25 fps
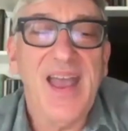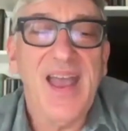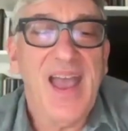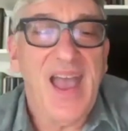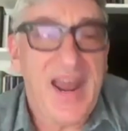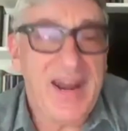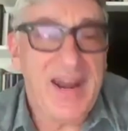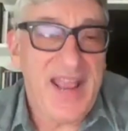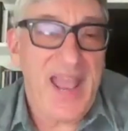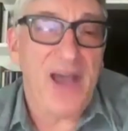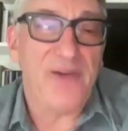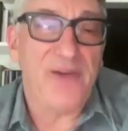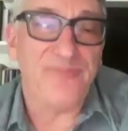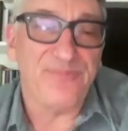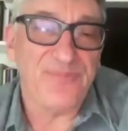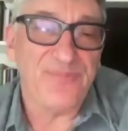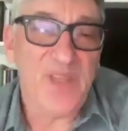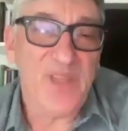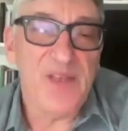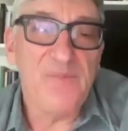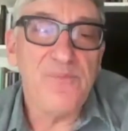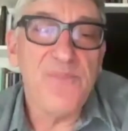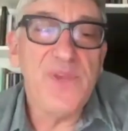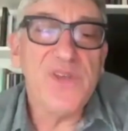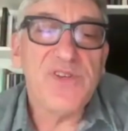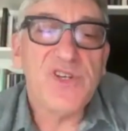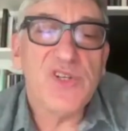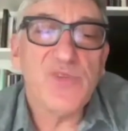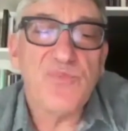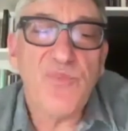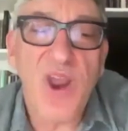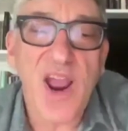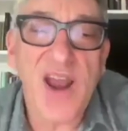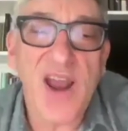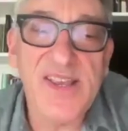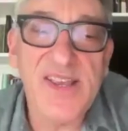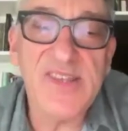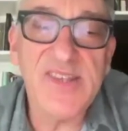Anyhow, Mrs.
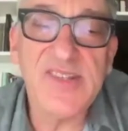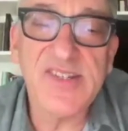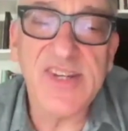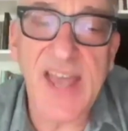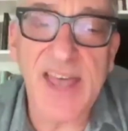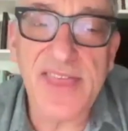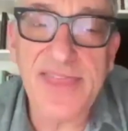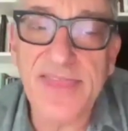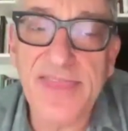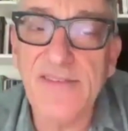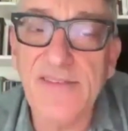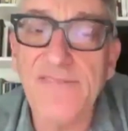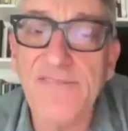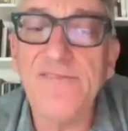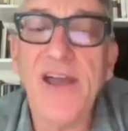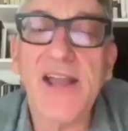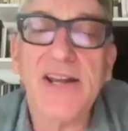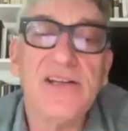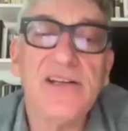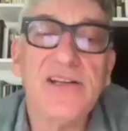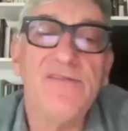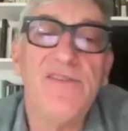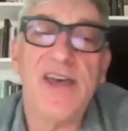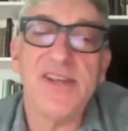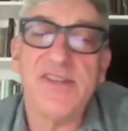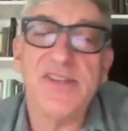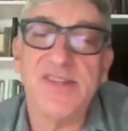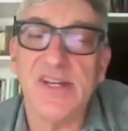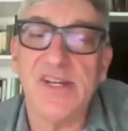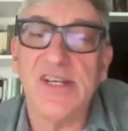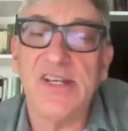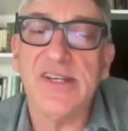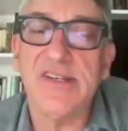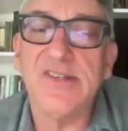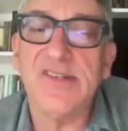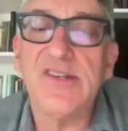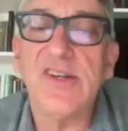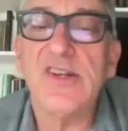Proudie's death, effective as it
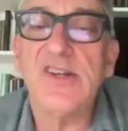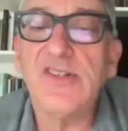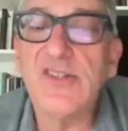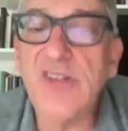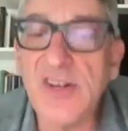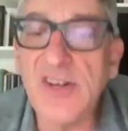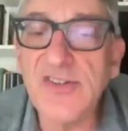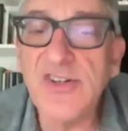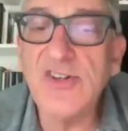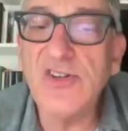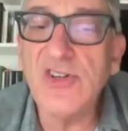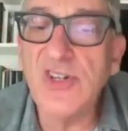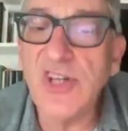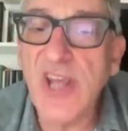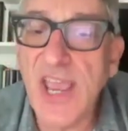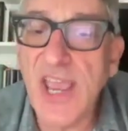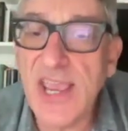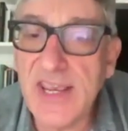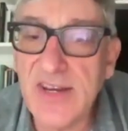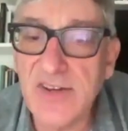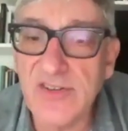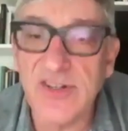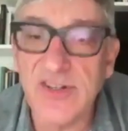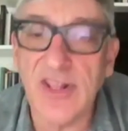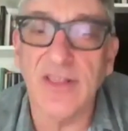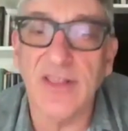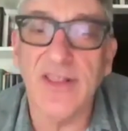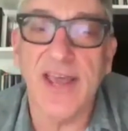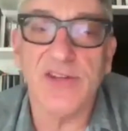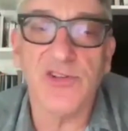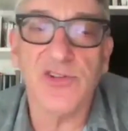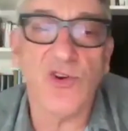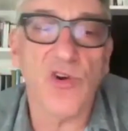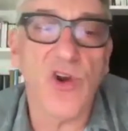is, doesn't change The Last